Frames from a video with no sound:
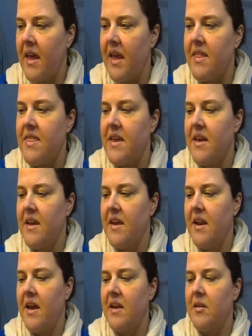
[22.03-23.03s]
and
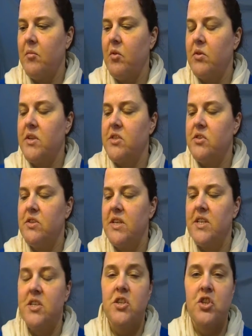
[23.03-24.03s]
then I am going
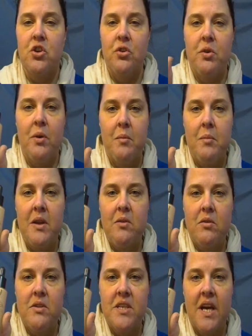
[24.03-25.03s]
to show you our
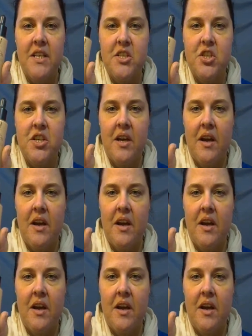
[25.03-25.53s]
Mineral Touch